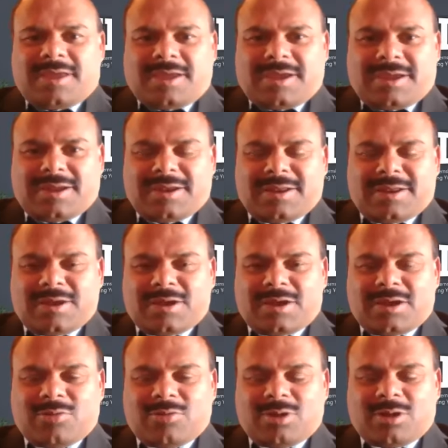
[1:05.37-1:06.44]
And
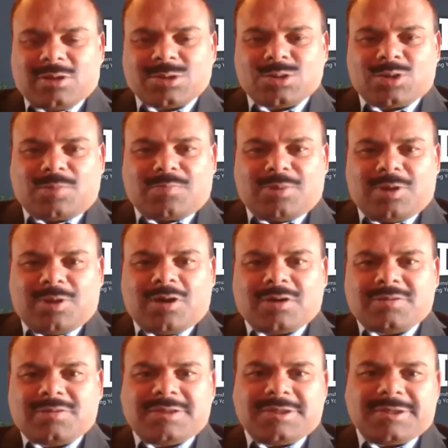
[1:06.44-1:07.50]
uh, I would also
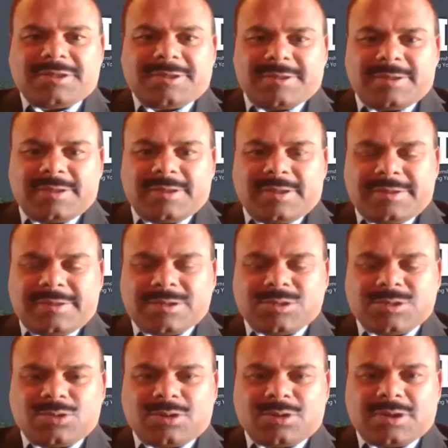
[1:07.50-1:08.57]
applaud the
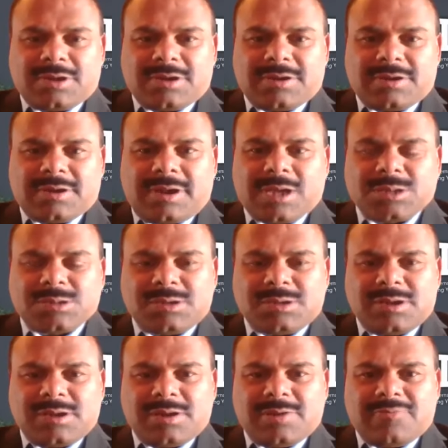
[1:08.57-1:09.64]
Yes You Can
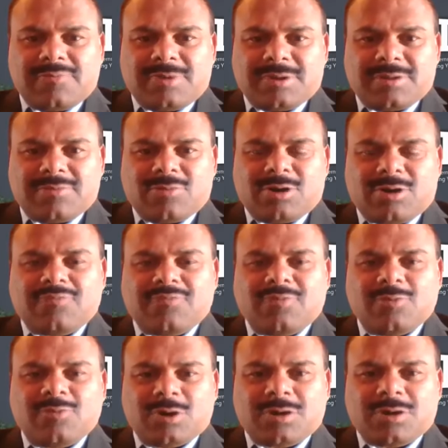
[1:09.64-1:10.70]
International for the
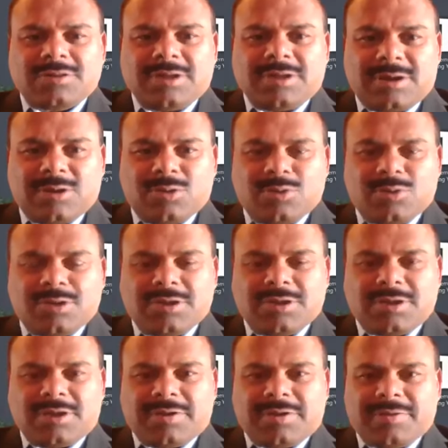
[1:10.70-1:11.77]
wonderful work they are
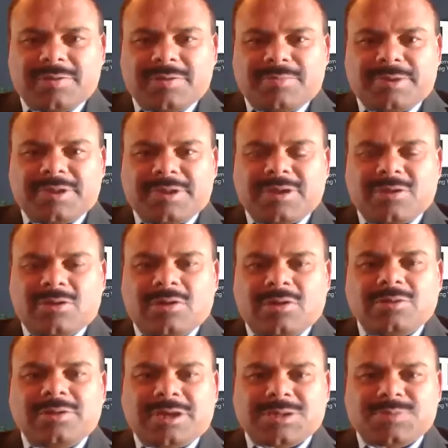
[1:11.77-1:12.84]
doing, uh, bringing
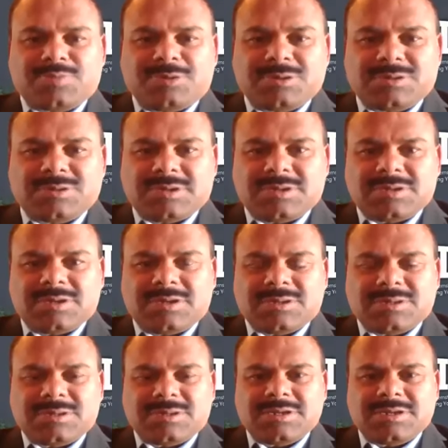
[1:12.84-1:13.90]
all the experts and uh,
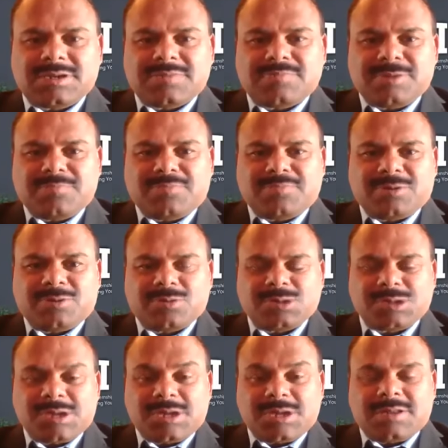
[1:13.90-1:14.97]
senior people to
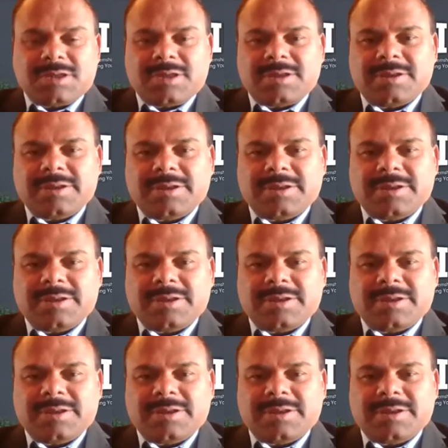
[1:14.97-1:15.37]
share their